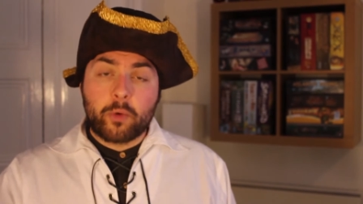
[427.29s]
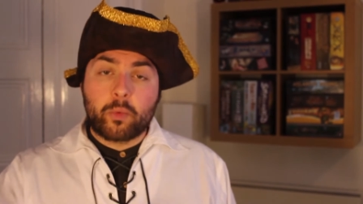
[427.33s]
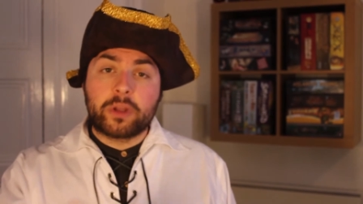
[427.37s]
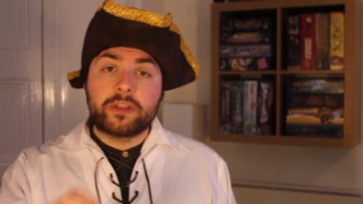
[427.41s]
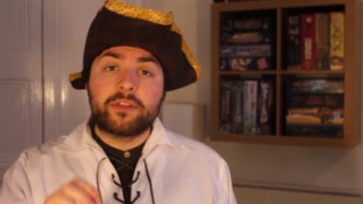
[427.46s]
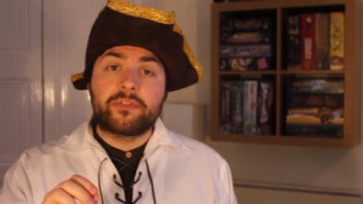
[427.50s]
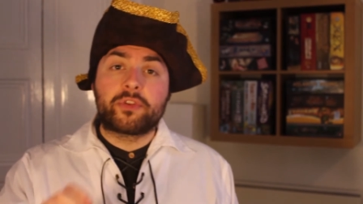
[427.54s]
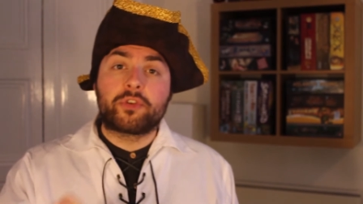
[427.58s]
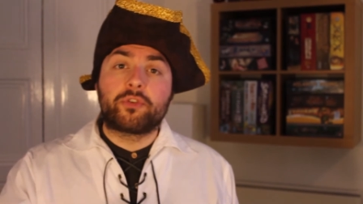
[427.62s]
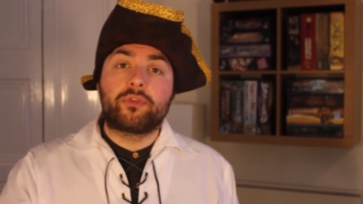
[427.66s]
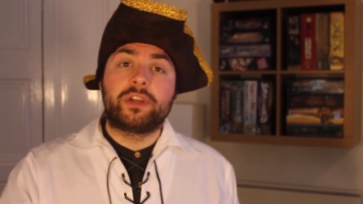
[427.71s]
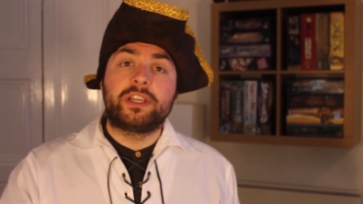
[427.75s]
And
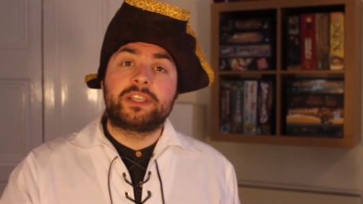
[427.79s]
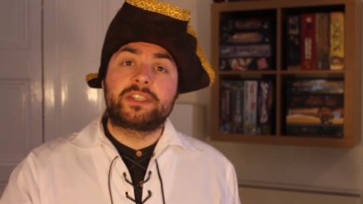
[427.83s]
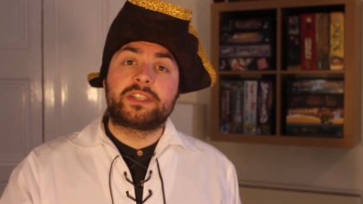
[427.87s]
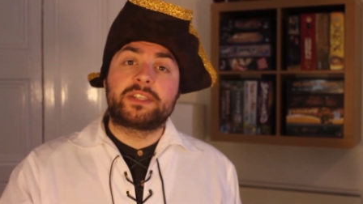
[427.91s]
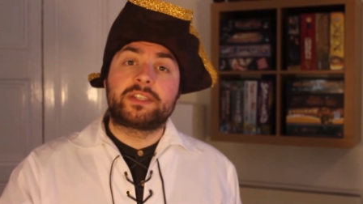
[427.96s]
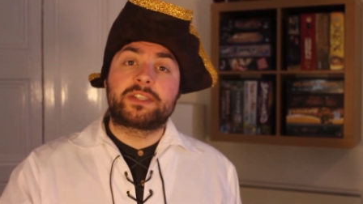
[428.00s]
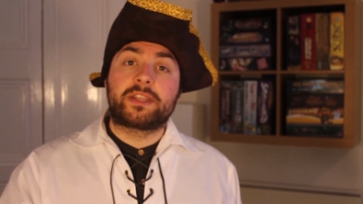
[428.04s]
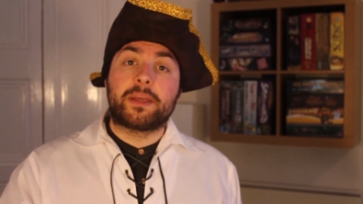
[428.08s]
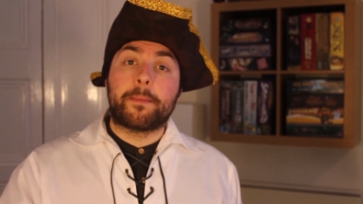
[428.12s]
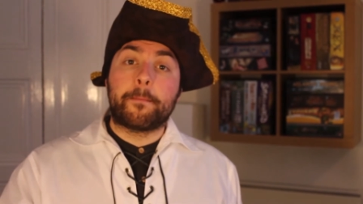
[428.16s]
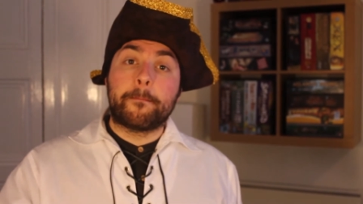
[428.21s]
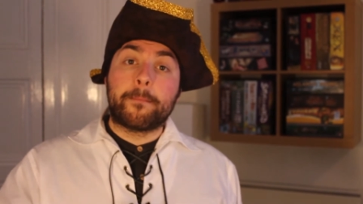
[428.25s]
one of the
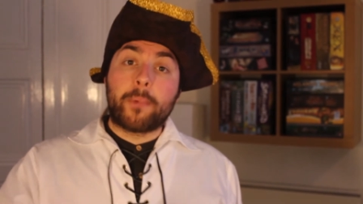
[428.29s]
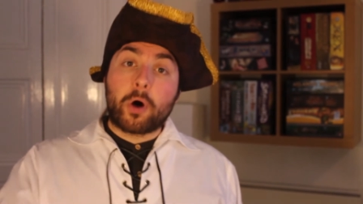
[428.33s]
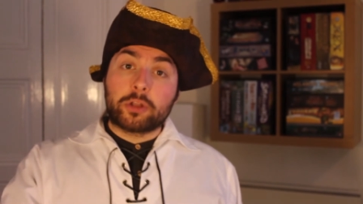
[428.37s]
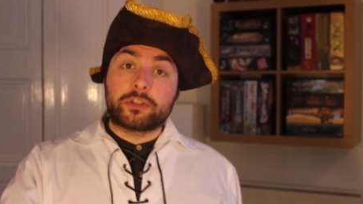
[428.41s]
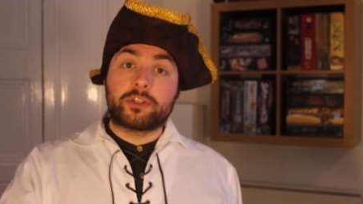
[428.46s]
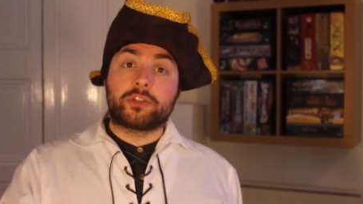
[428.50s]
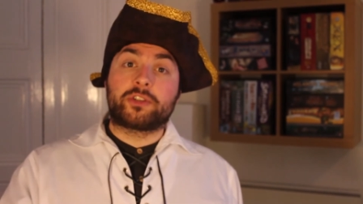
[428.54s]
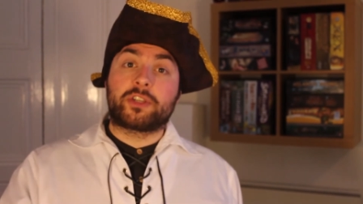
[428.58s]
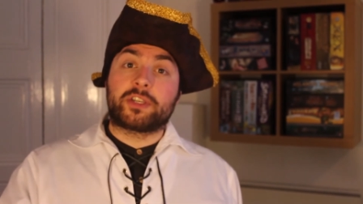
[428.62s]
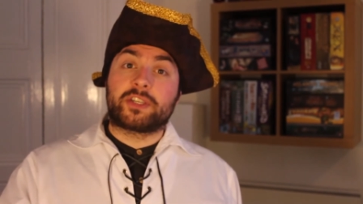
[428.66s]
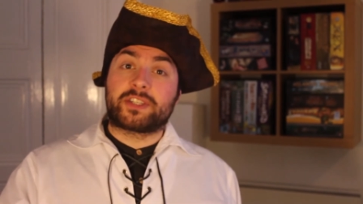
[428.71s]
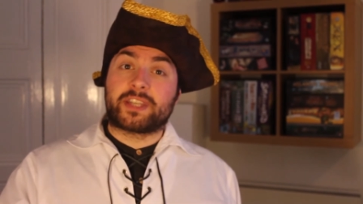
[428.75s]
reasons that
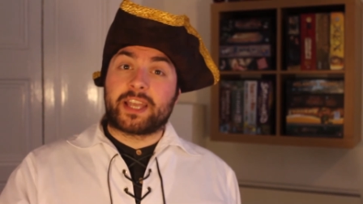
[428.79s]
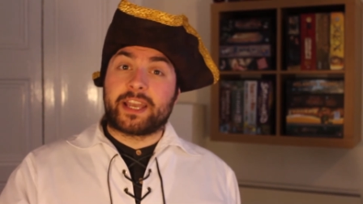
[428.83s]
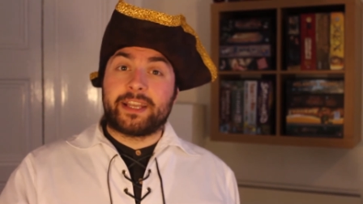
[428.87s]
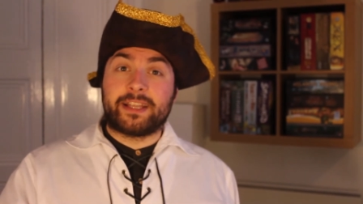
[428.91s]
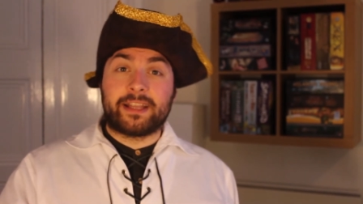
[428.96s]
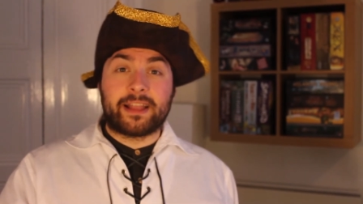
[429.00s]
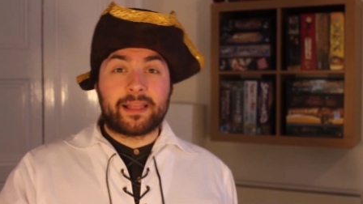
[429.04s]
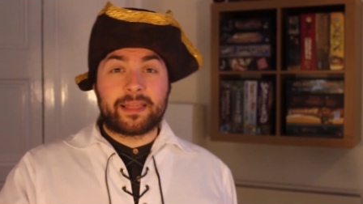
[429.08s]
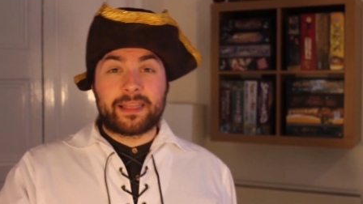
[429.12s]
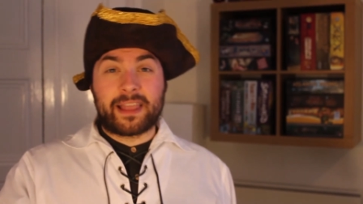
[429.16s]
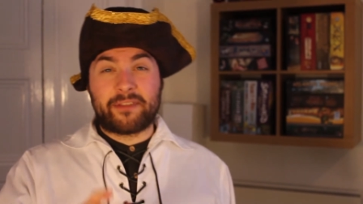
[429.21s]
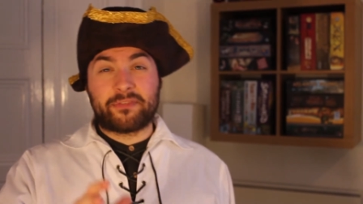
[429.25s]
modern design